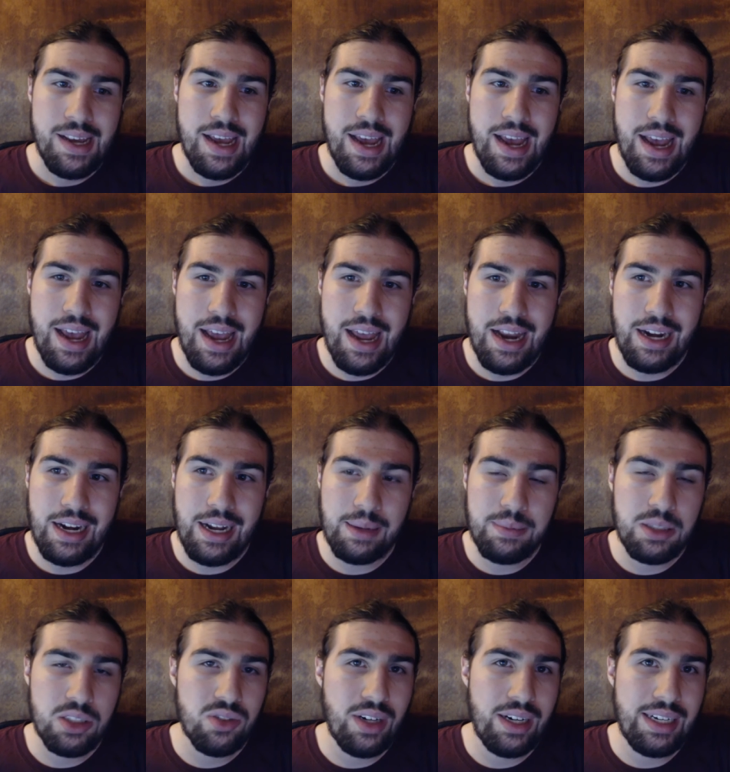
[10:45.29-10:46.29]
And I'm
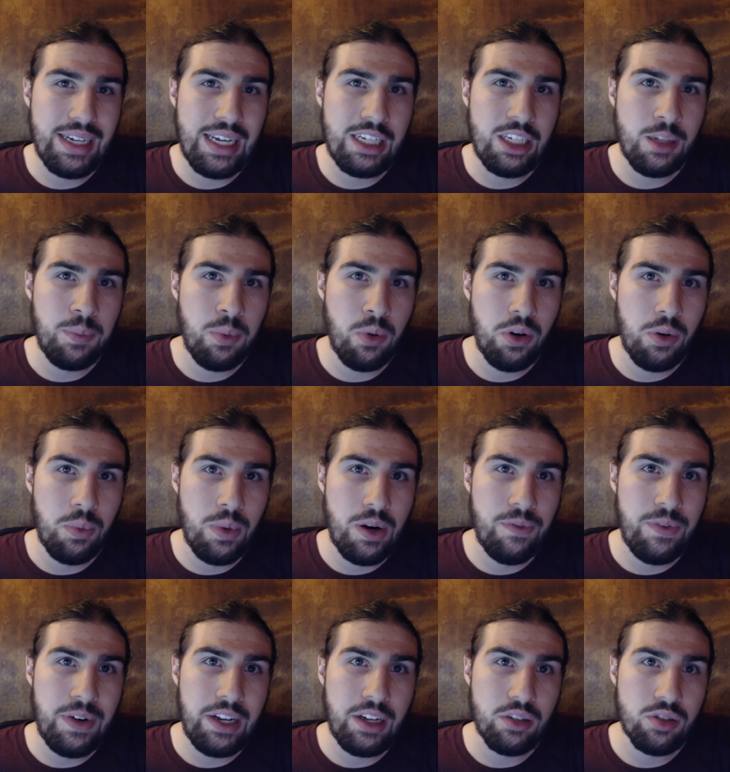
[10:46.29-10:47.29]
just trying to get to the point where
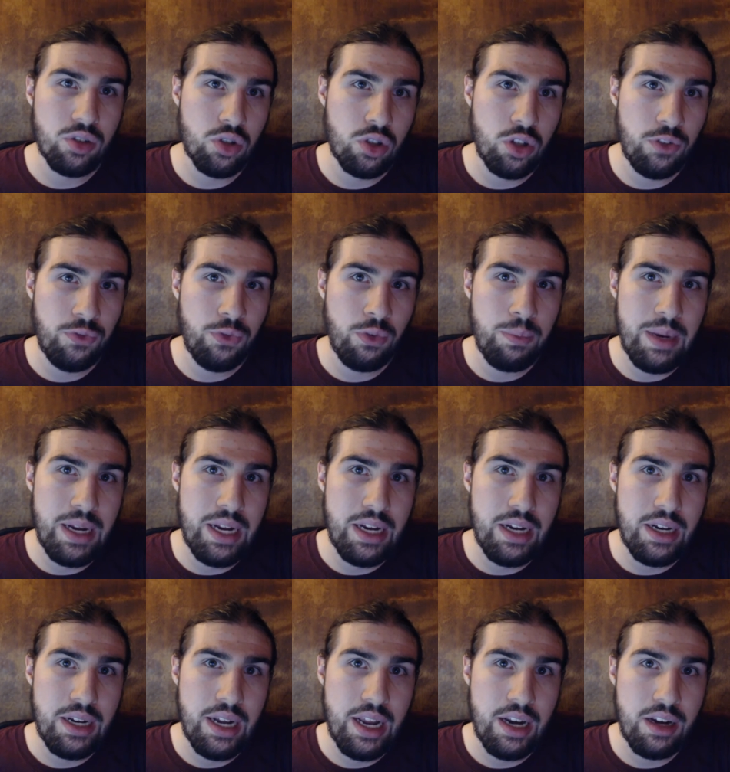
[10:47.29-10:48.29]
videos are good for
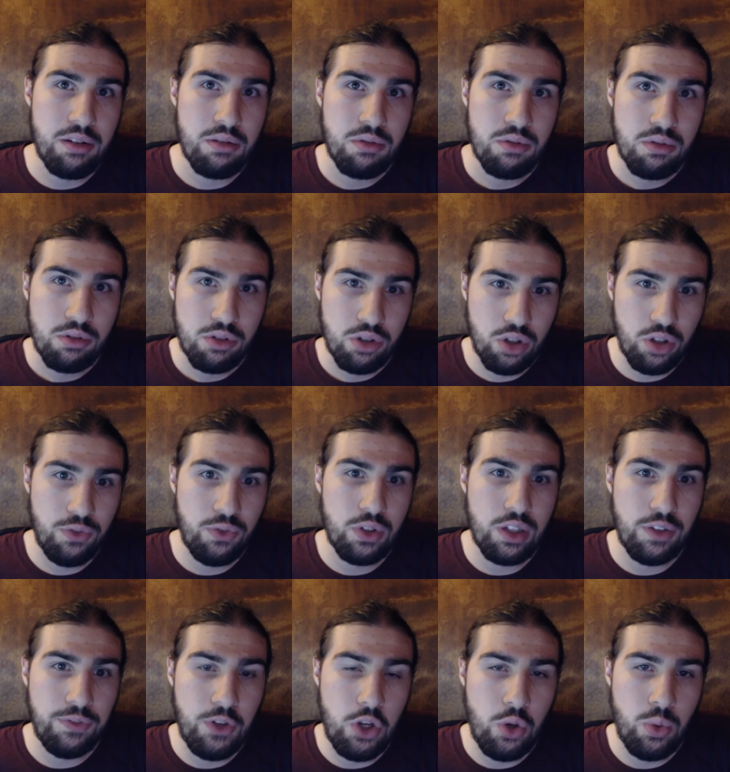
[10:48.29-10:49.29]
me and good for
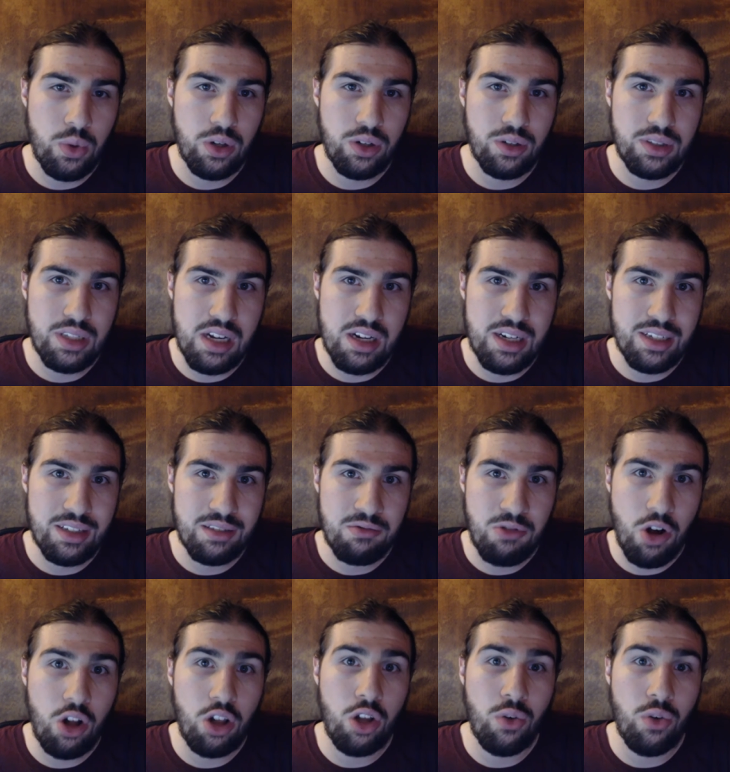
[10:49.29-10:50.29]
the viewers and just
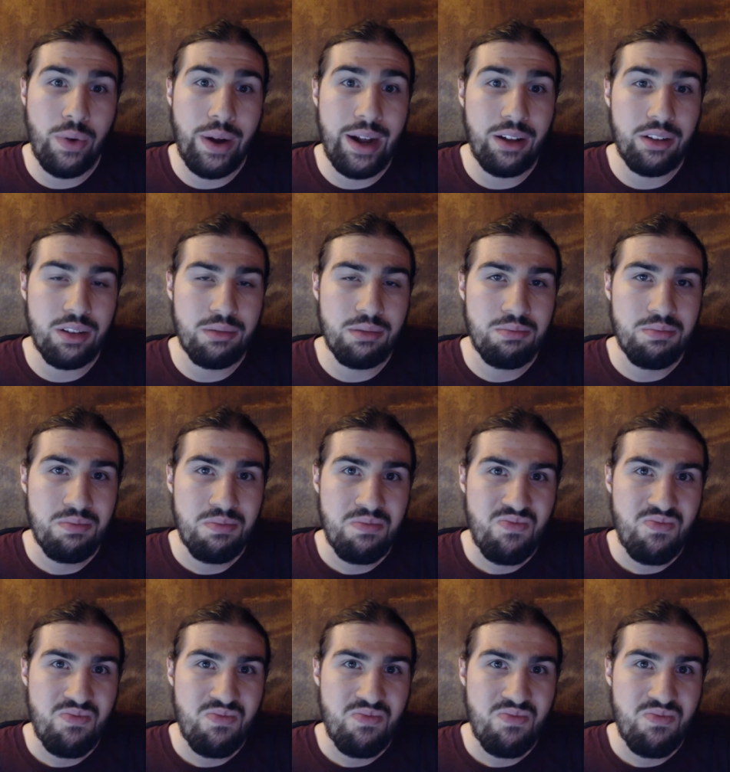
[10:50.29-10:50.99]
all around